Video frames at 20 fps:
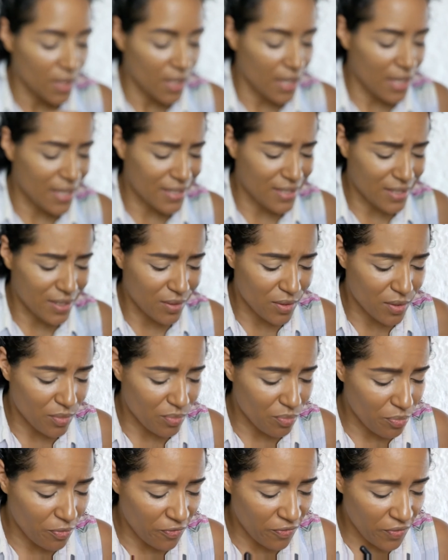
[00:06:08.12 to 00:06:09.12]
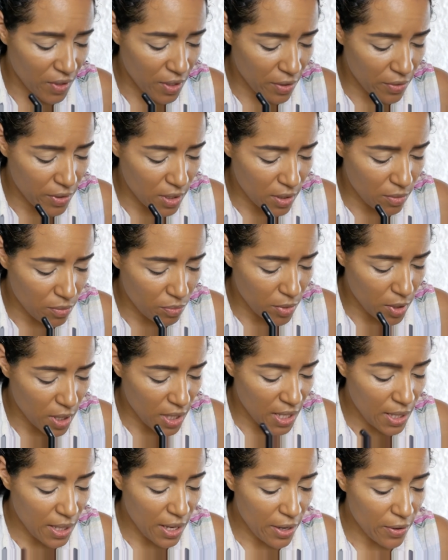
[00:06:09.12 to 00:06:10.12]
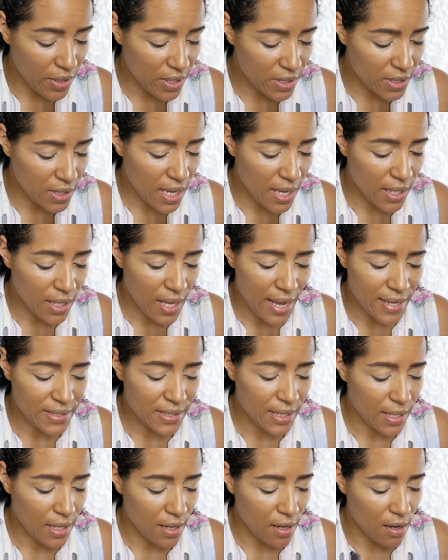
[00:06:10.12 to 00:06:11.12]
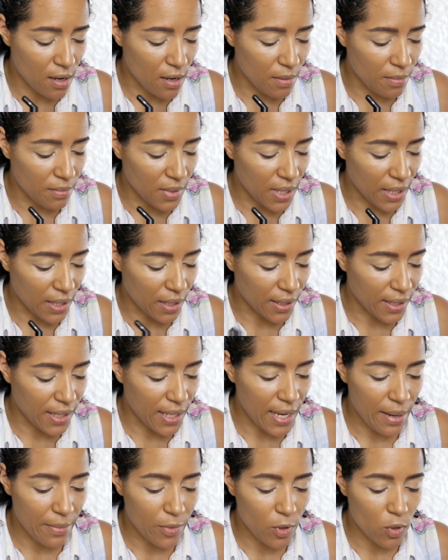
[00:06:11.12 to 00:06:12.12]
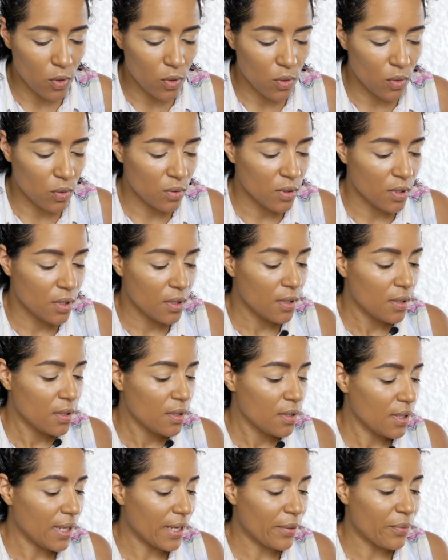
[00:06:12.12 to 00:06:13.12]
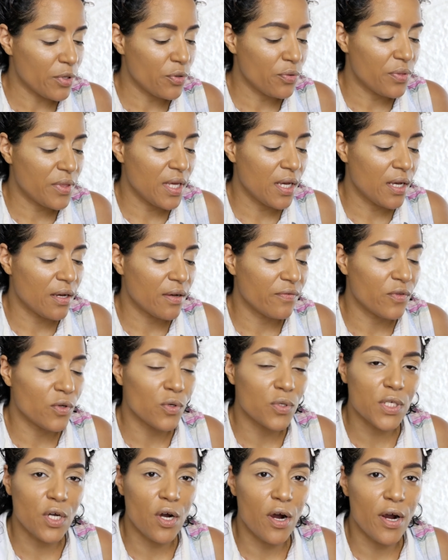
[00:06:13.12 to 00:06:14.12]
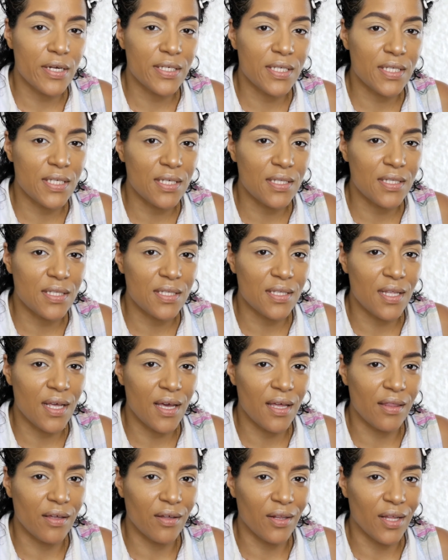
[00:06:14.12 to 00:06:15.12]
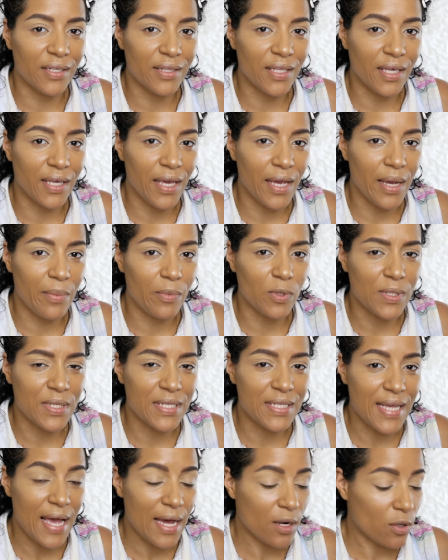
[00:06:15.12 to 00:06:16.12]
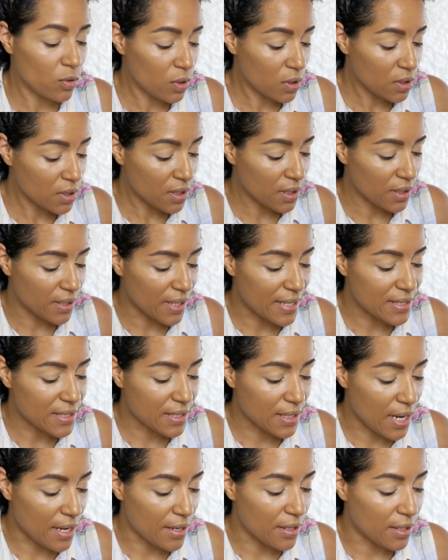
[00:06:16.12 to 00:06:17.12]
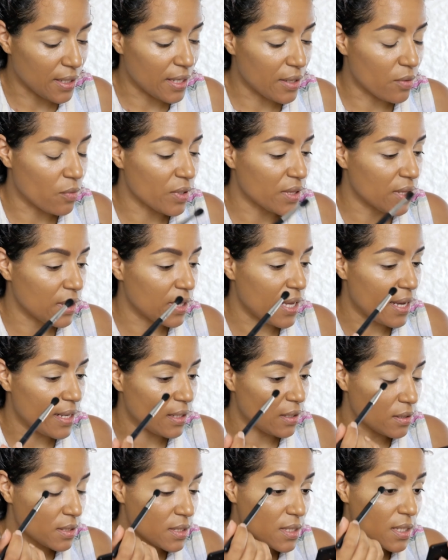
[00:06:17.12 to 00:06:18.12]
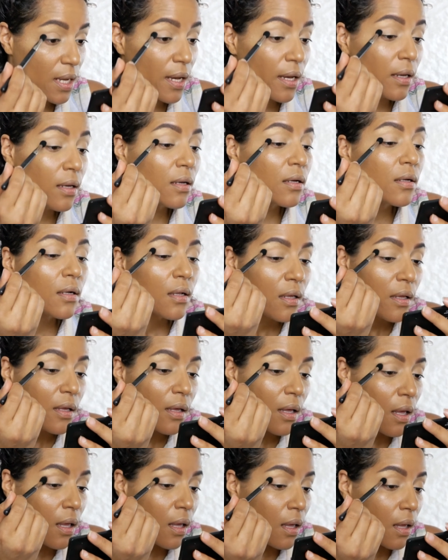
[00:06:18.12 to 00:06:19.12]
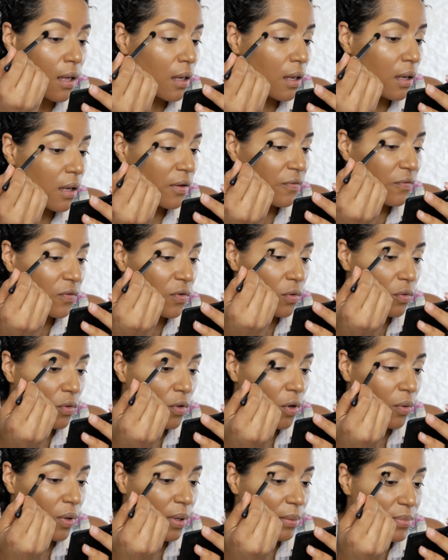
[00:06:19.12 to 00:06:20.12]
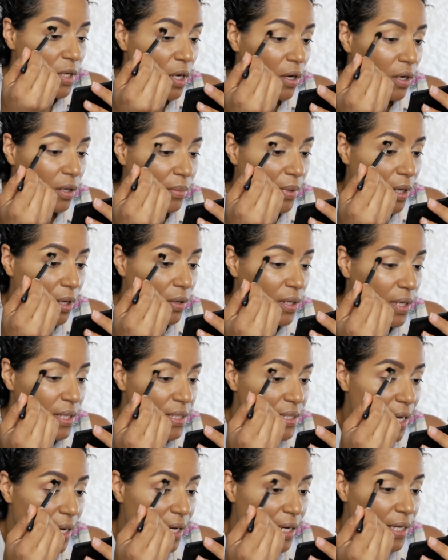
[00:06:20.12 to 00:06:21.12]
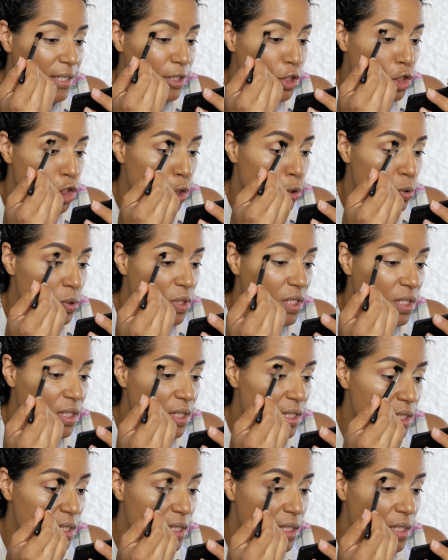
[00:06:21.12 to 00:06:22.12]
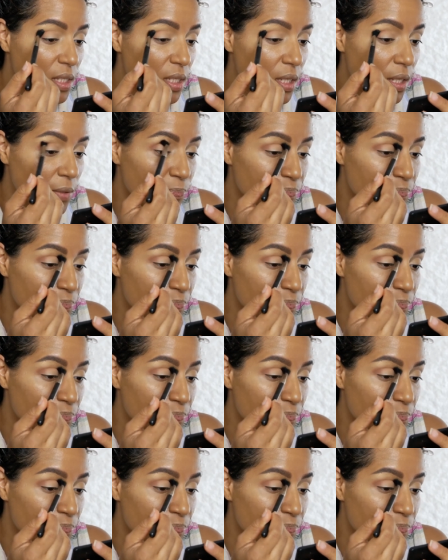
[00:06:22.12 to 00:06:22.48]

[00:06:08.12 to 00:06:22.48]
It's a very, it has like a camel, like when you think of those car seats that they're like the camel, the saddle look, that's kind of like what that looks like. If you know what I'm talking about. It's like a toasty,